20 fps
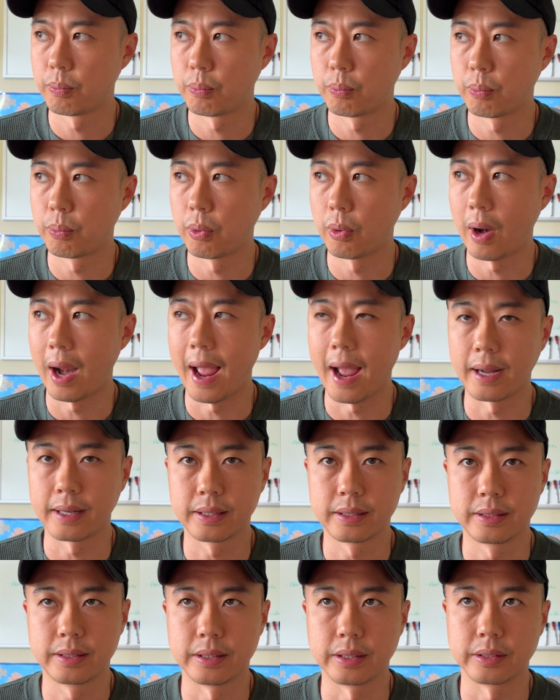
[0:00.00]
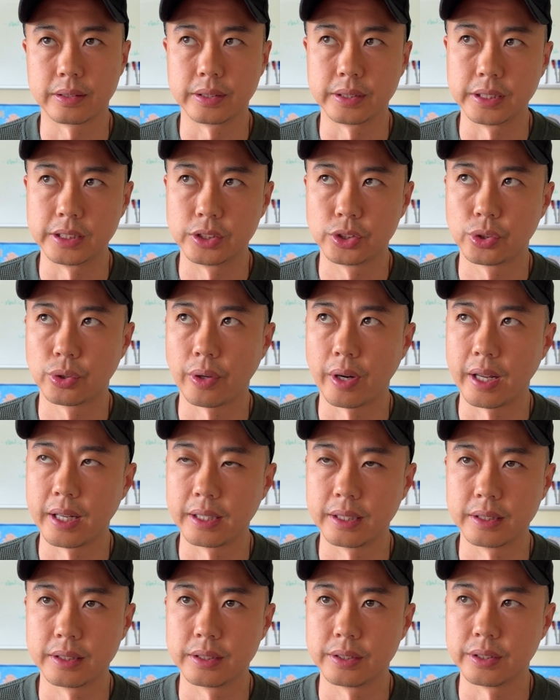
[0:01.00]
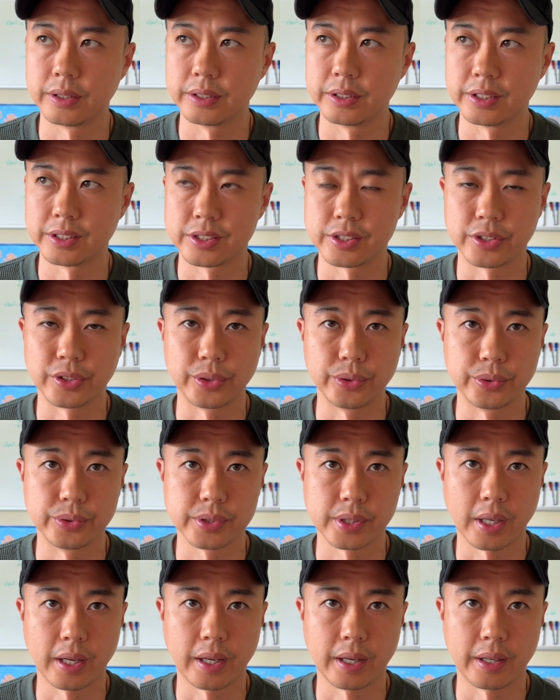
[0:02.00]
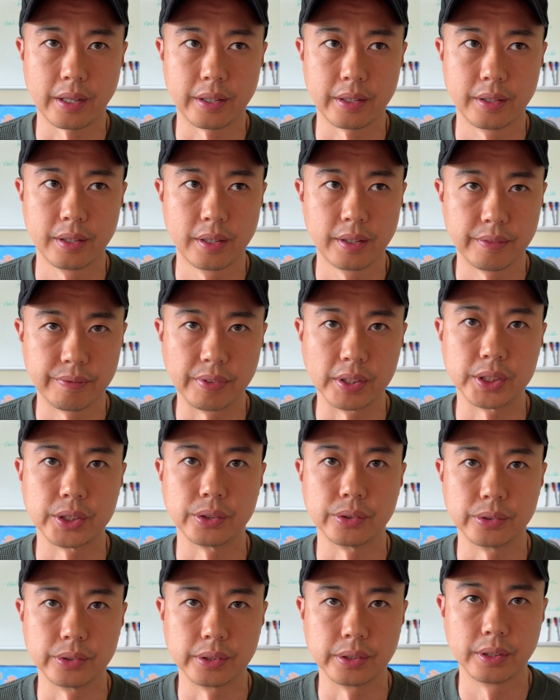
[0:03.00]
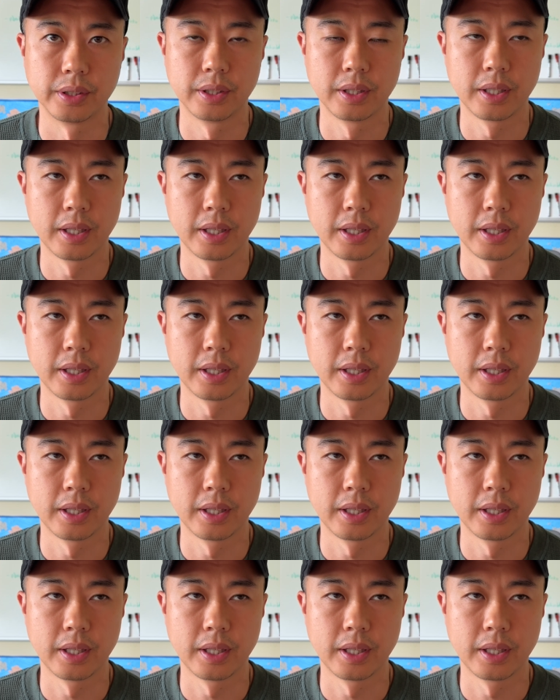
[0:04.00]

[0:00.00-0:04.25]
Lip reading: practically trained to just use our visual